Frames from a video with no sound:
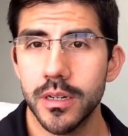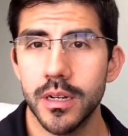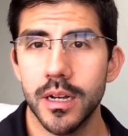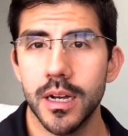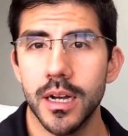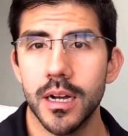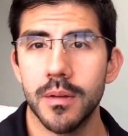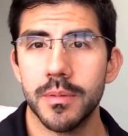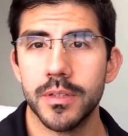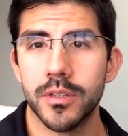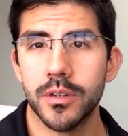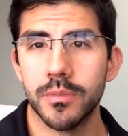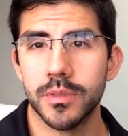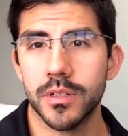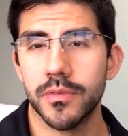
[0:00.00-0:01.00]
in
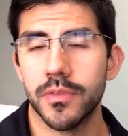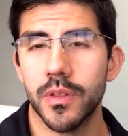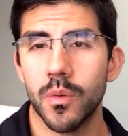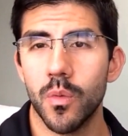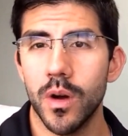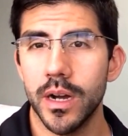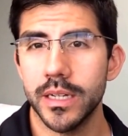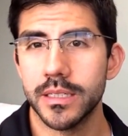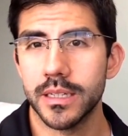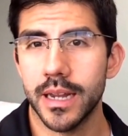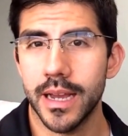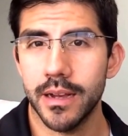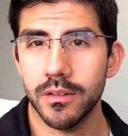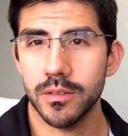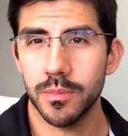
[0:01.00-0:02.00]
terms of the whys and
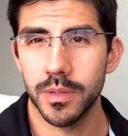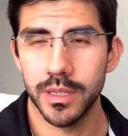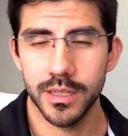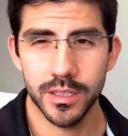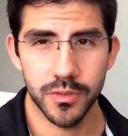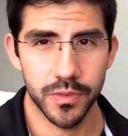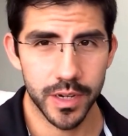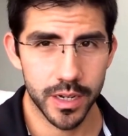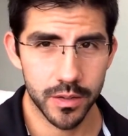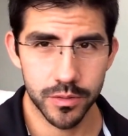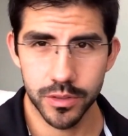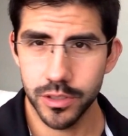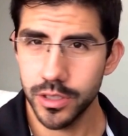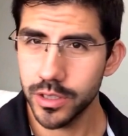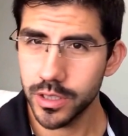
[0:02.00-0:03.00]
hows, but this video is
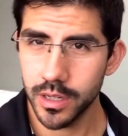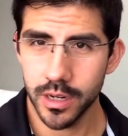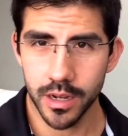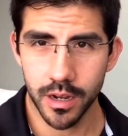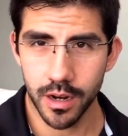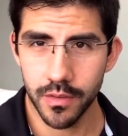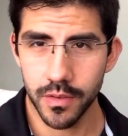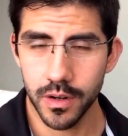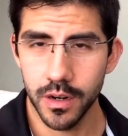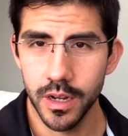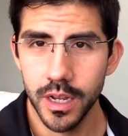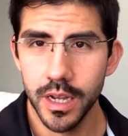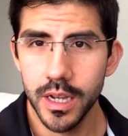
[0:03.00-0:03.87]
just going to cover